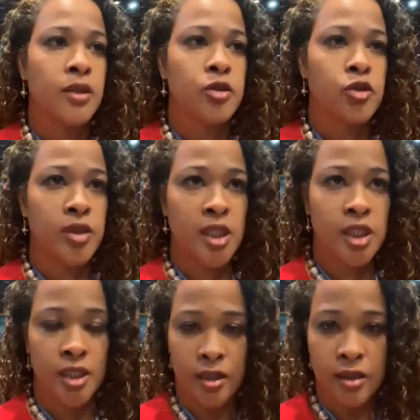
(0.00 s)

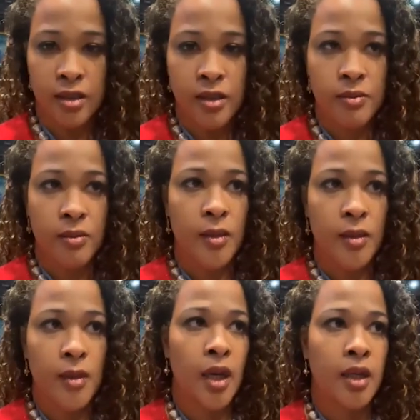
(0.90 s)
traditions.
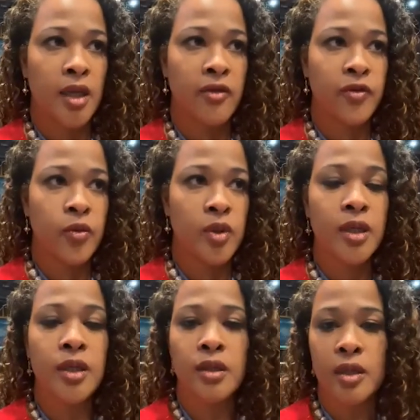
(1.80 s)
And if you
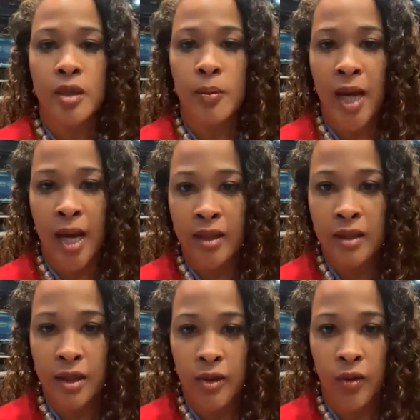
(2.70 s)
look at the
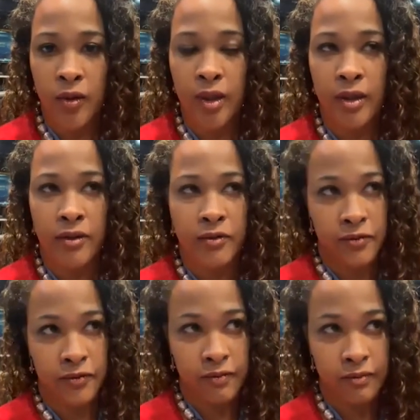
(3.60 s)
pantheon of
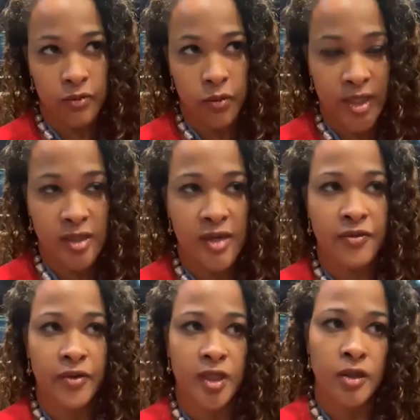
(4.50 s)
West
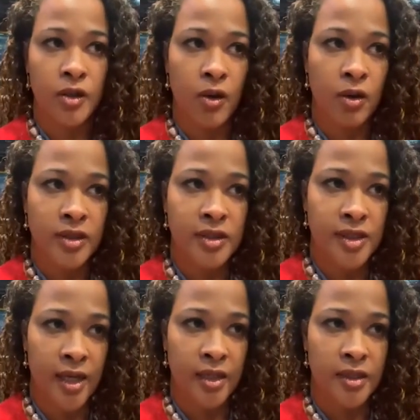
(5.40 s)
African gods
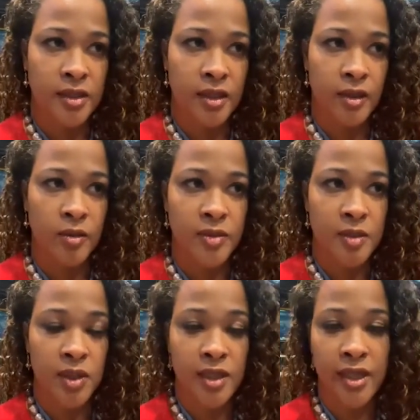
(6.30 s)
and
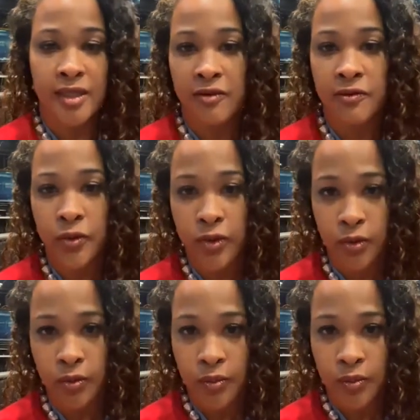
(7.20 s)
something like, say, voodoo
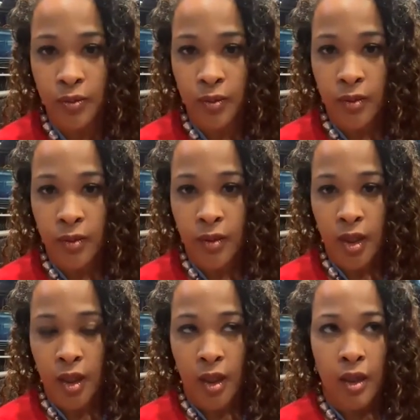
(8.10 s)

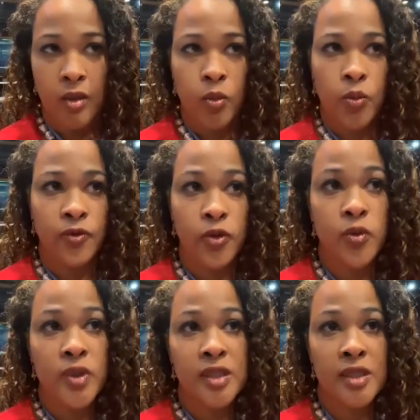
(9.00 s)

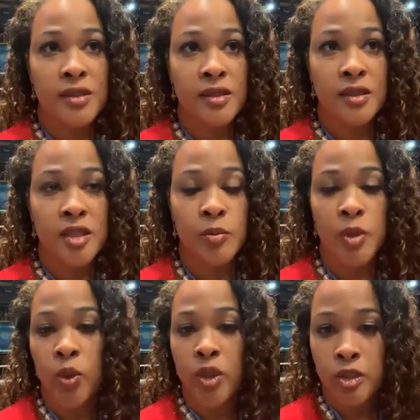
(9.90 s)
is considered to be
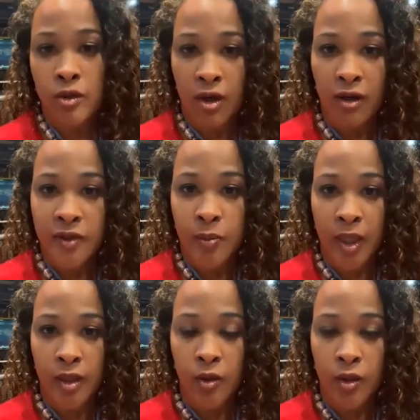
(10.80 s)
witchcraft by
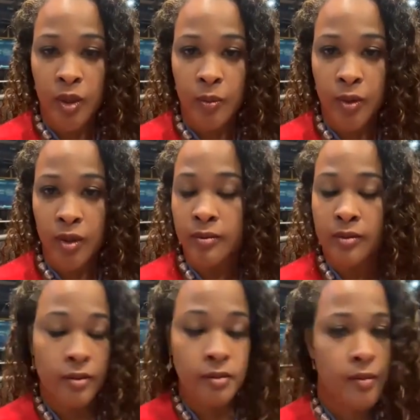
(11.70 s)
a lot of people.
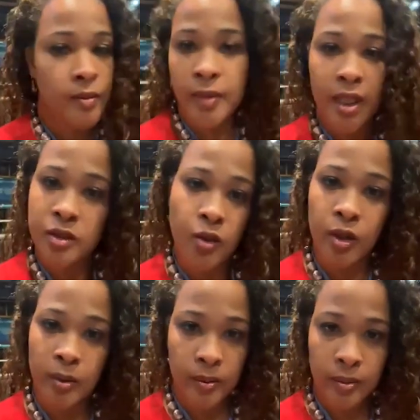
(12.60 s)
It's not.
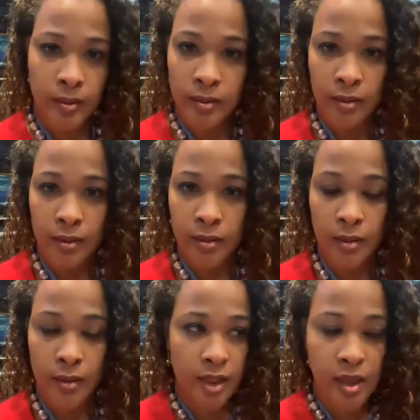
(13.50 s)

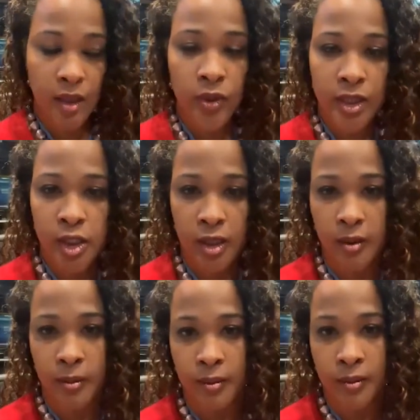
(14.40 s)
It's their
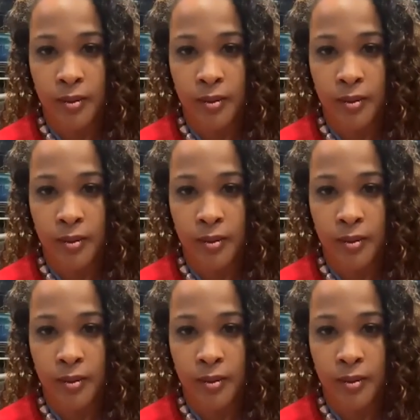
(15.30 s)
religion.